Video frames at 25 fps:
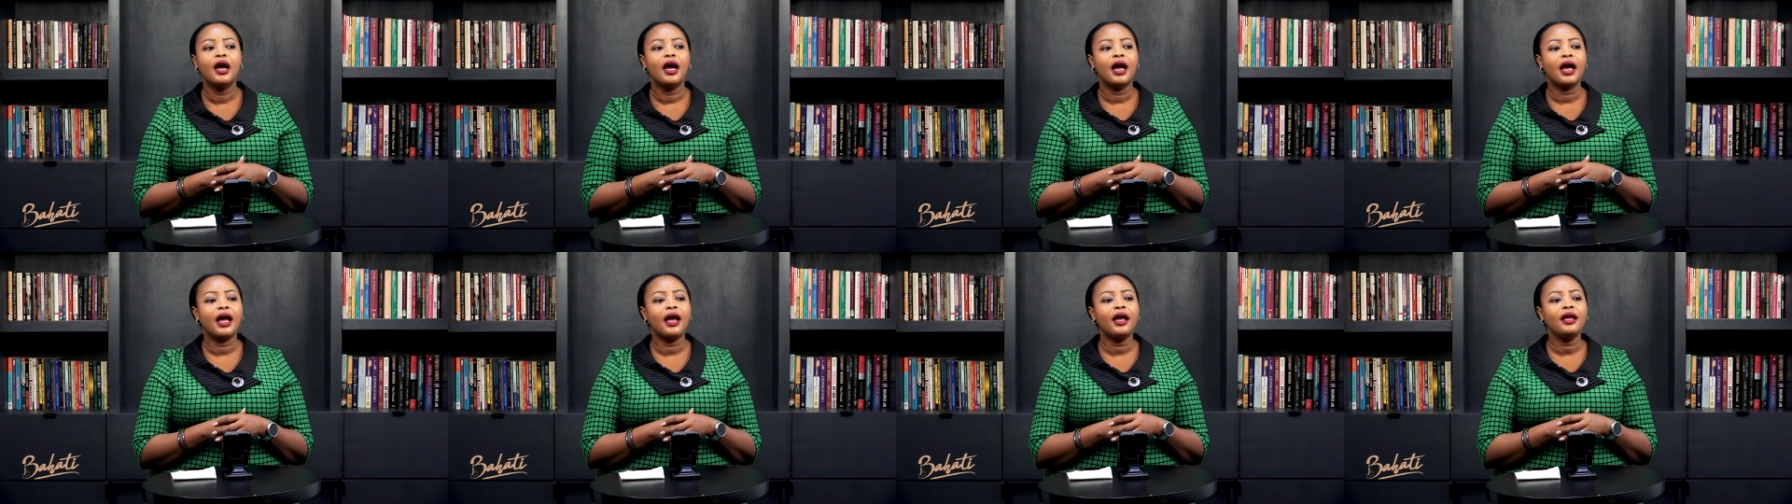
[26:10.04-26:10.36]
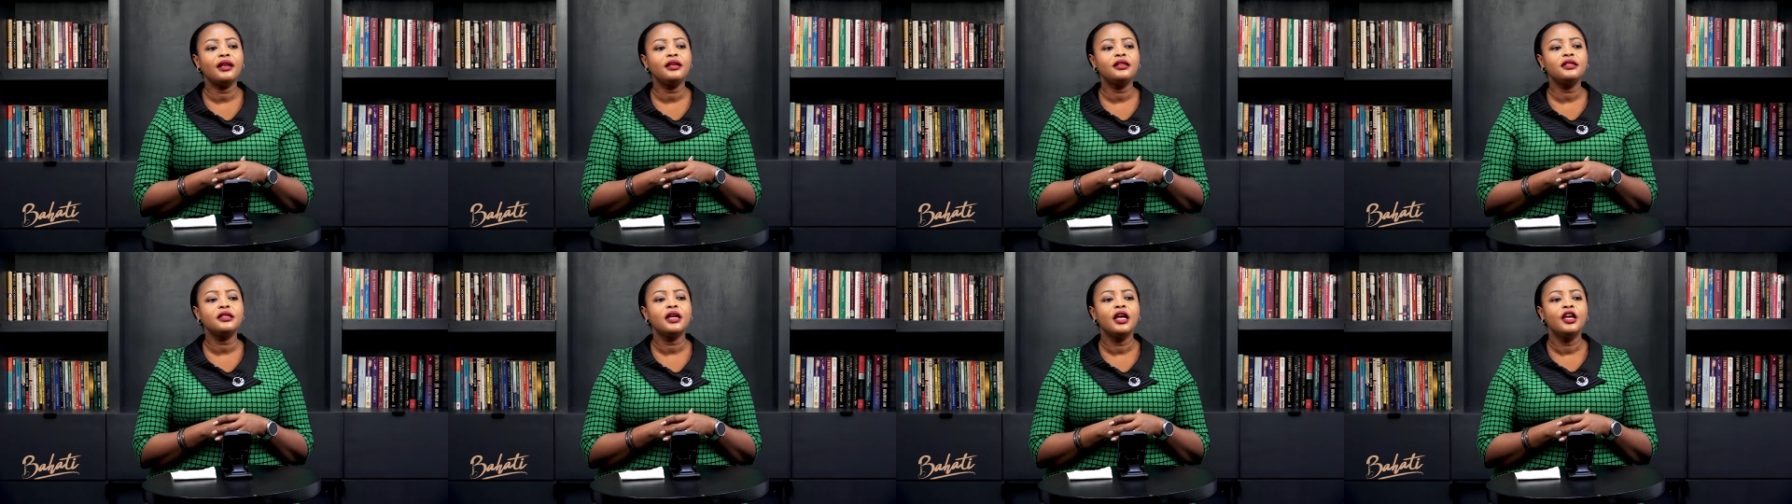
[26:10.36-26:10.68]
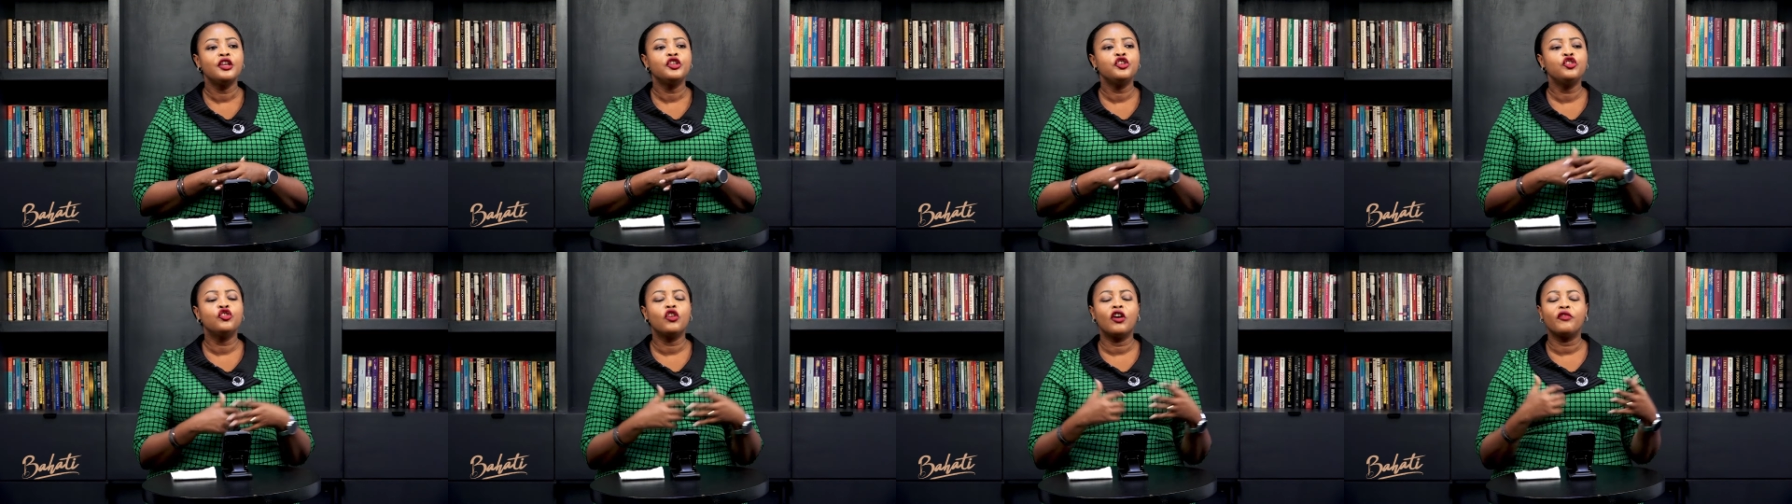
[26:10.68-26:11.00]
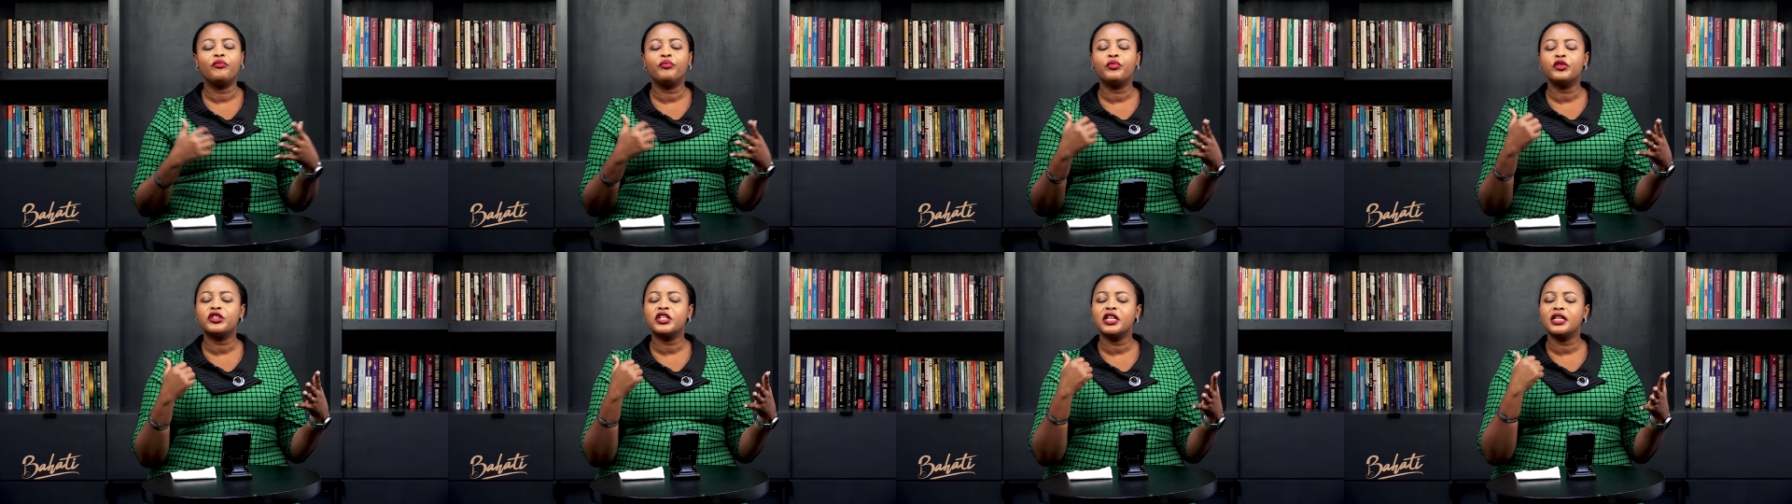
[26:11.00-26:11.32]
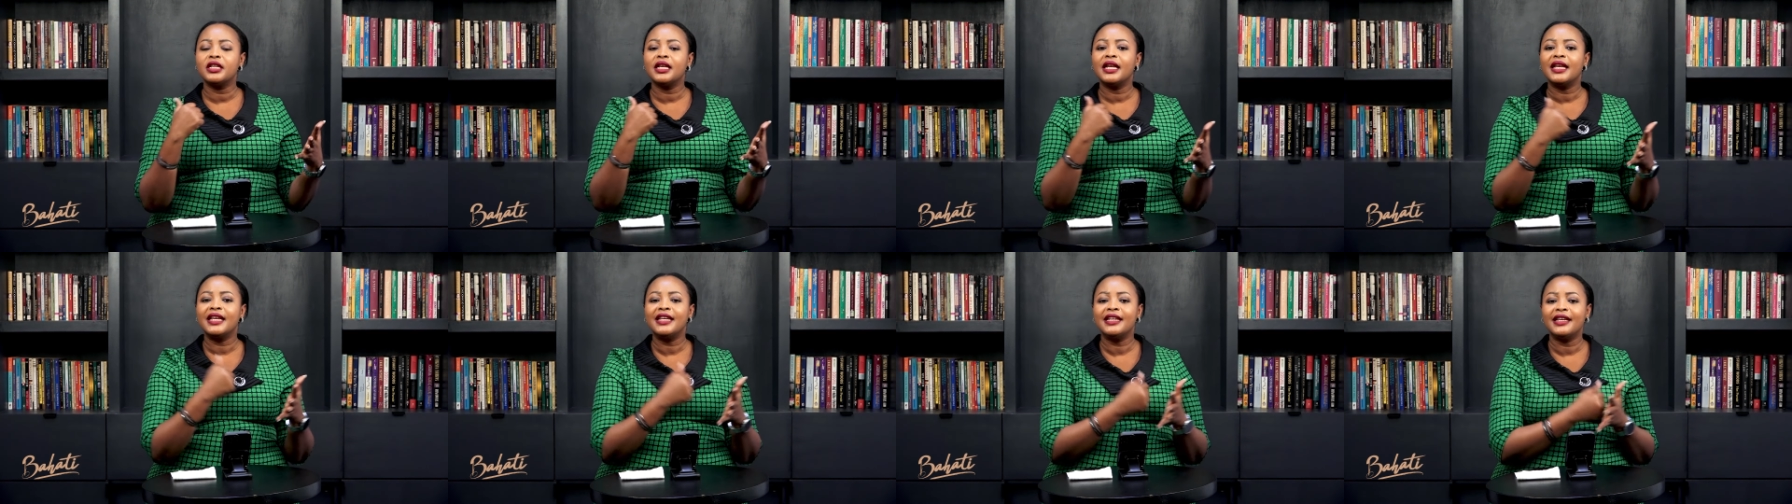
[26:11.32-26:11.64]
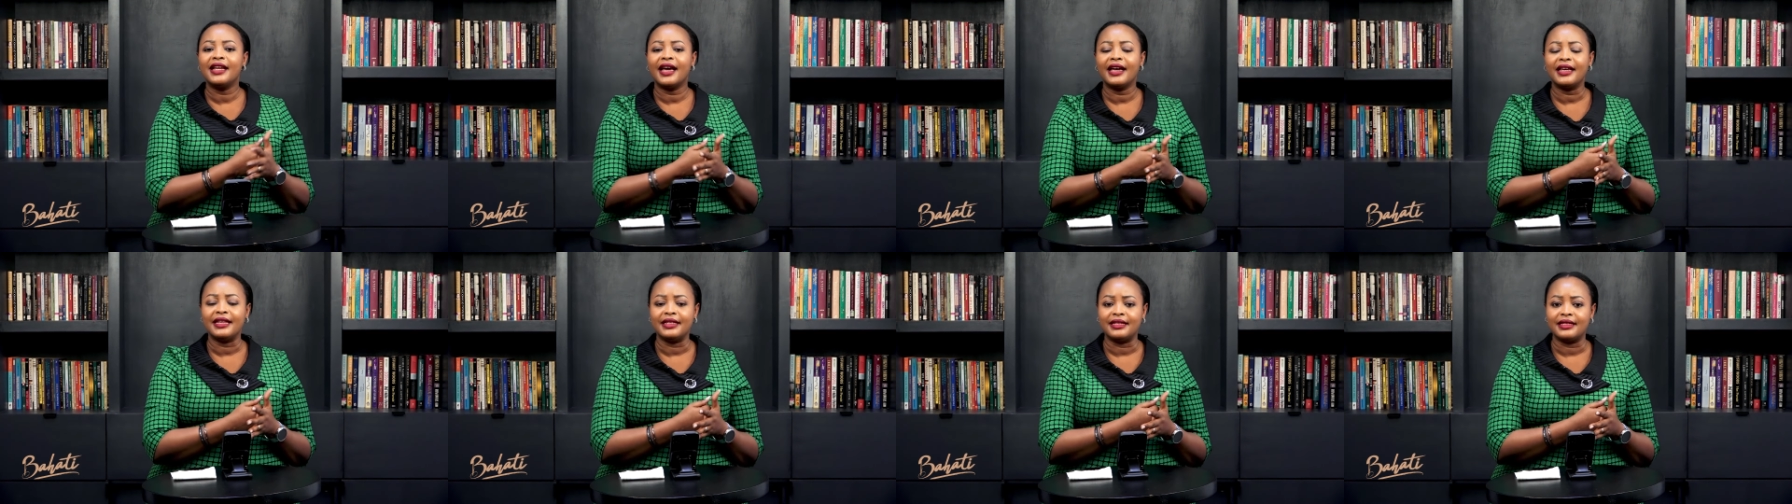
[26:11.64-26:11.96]
And you have put in
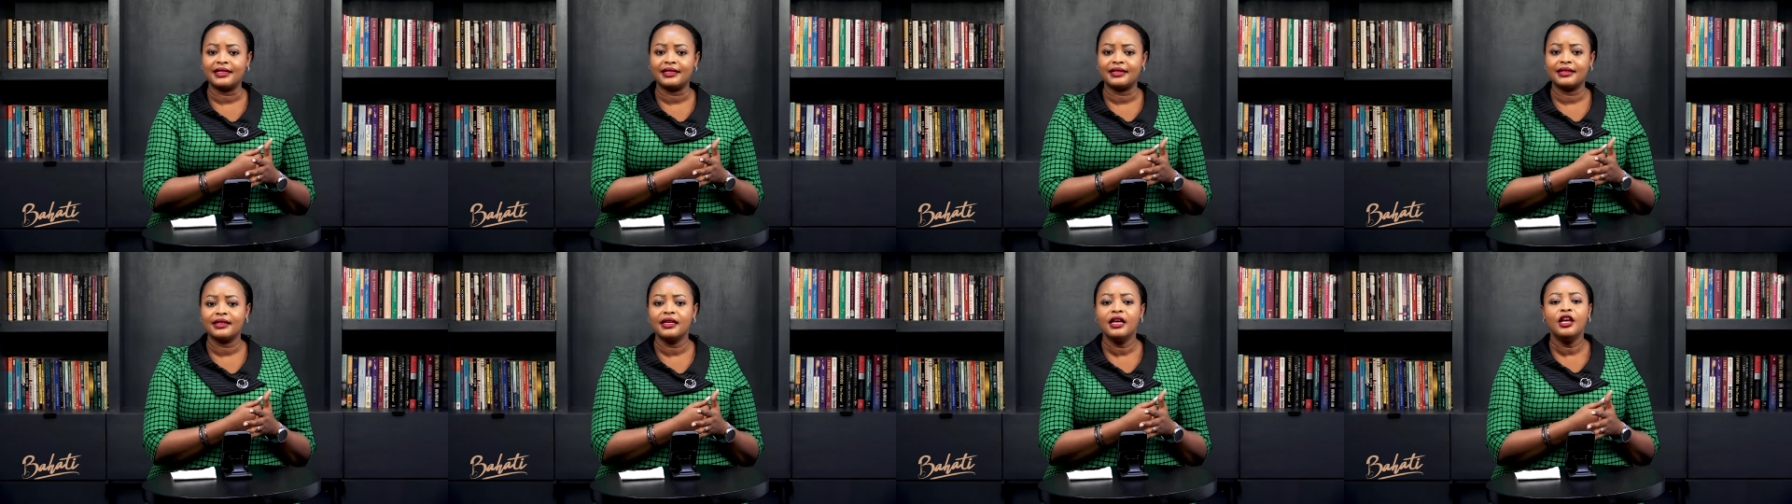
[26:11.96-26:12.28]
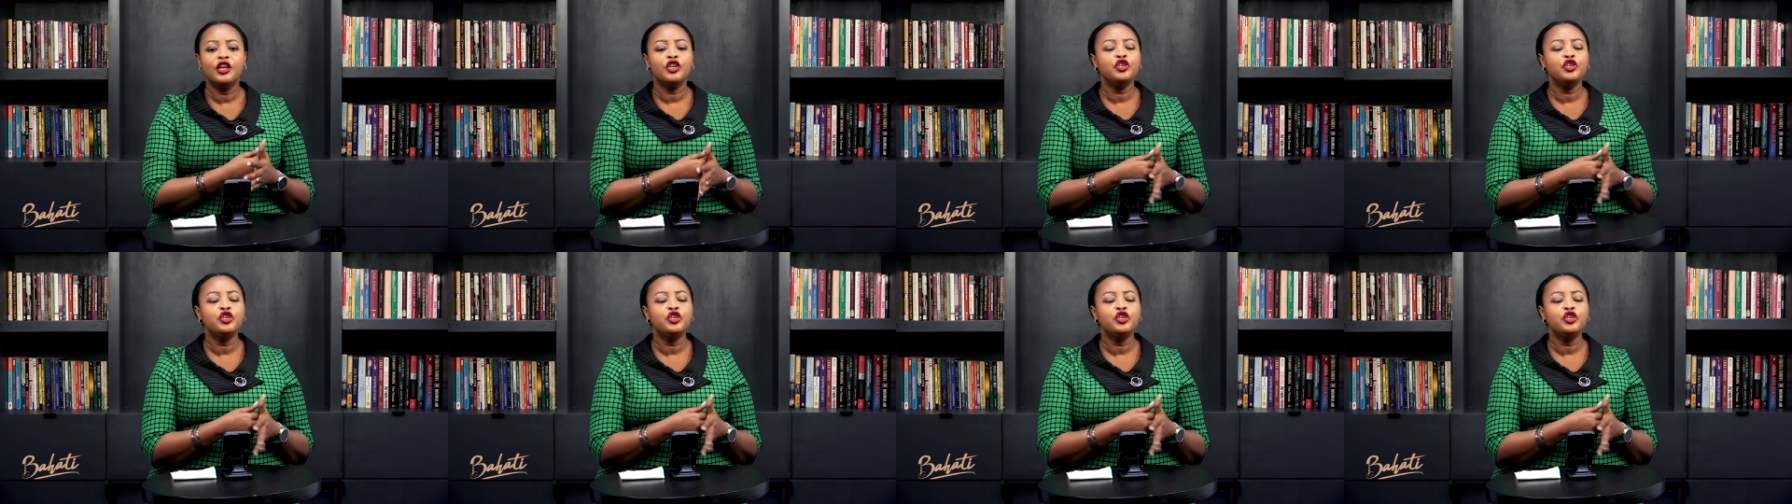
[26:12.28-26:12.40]
nights.